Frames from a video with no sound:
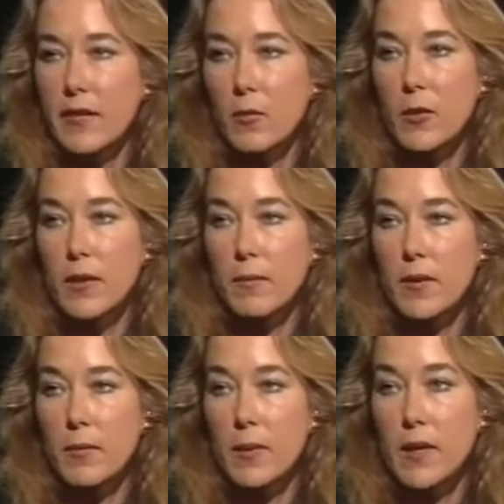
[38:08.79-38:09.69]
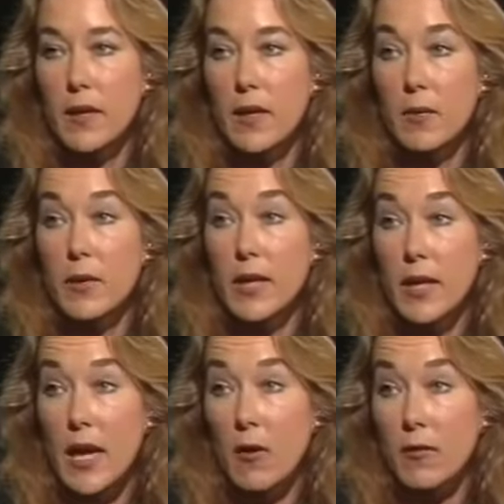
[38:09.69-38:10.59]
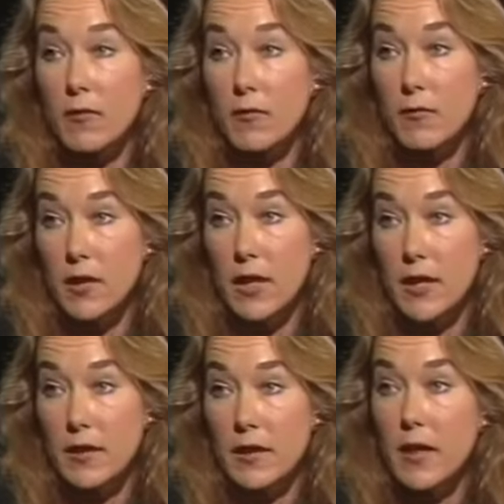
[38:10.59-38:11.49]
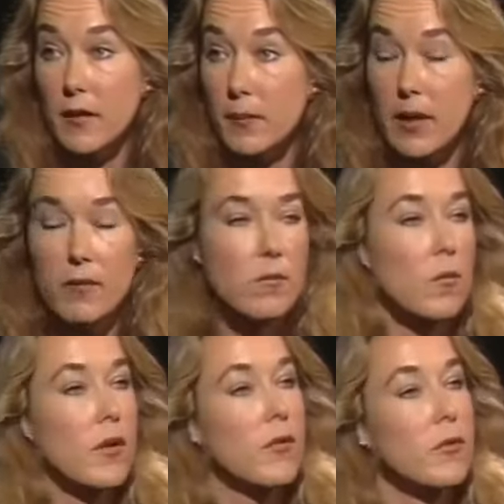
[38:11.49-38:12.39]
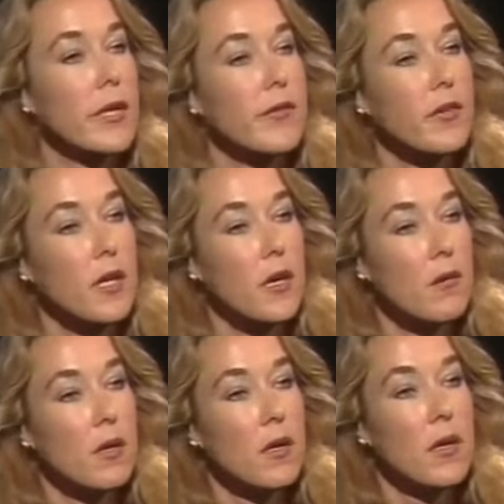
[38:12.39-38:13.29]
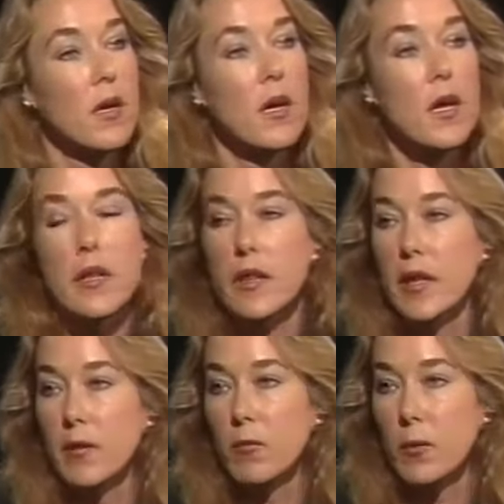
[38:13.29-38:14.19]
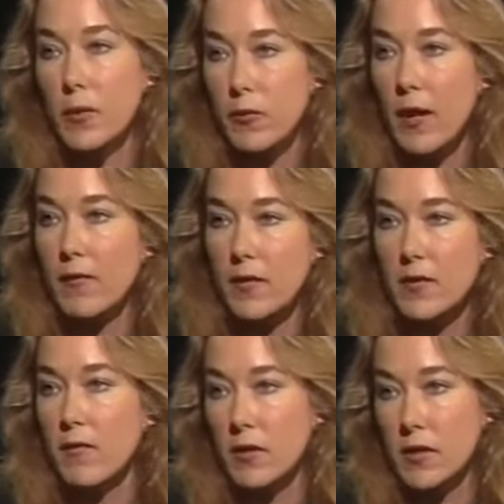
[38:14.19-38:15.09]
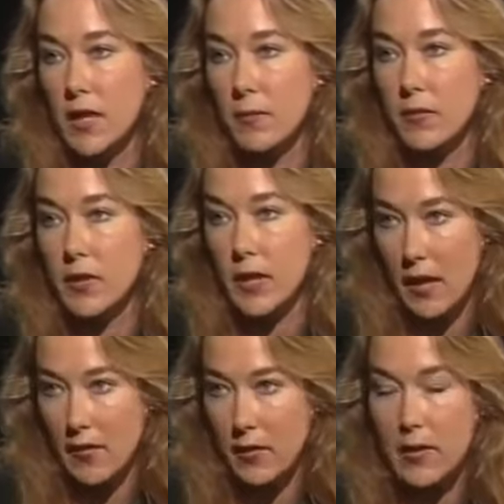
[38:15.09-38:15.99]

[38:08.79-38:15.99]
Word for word: Uh, we did a big, uh, we did an hour for Frontline uh, about, what, three years ago. Yeah. That where we traveled several times together.